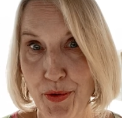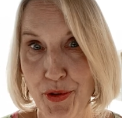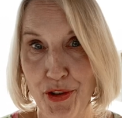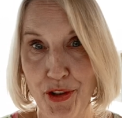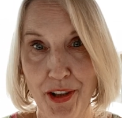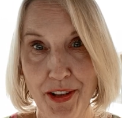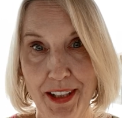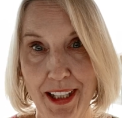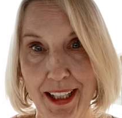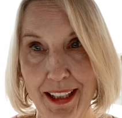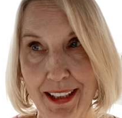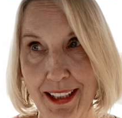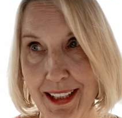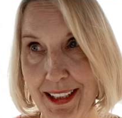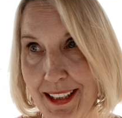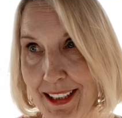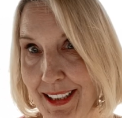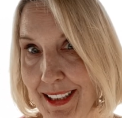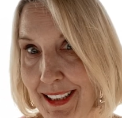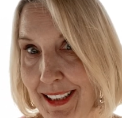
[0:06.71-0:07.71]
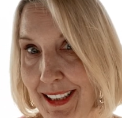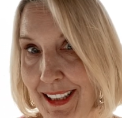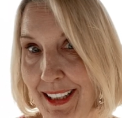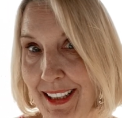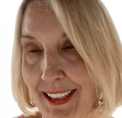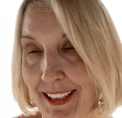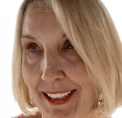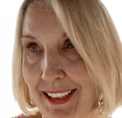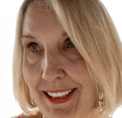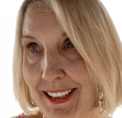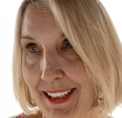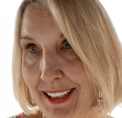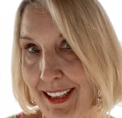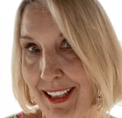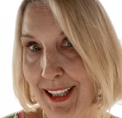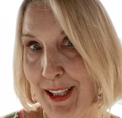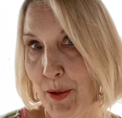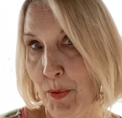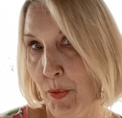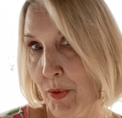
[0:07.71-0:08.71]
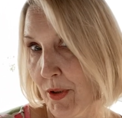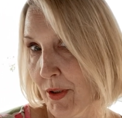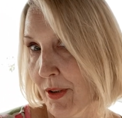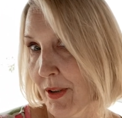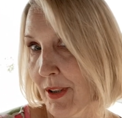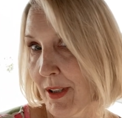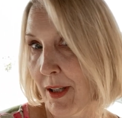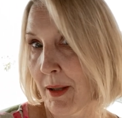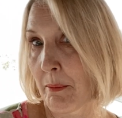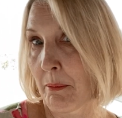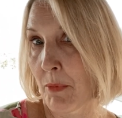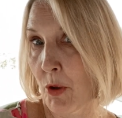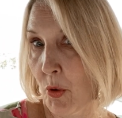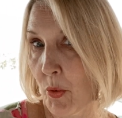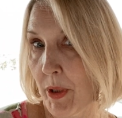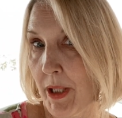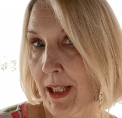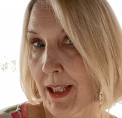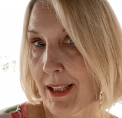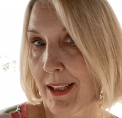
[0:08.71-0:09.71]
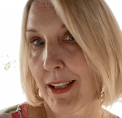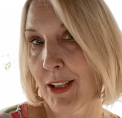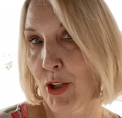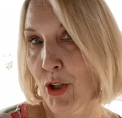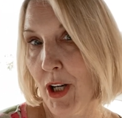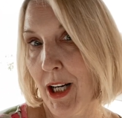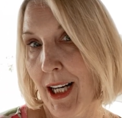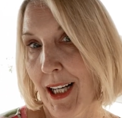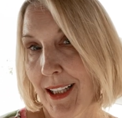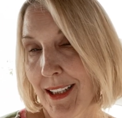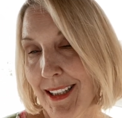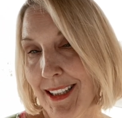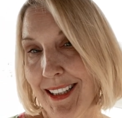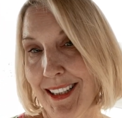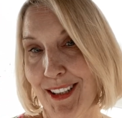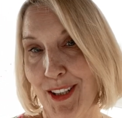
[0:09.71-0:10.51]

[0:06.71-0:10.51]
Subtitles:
start that lesson and they were mowing the grass.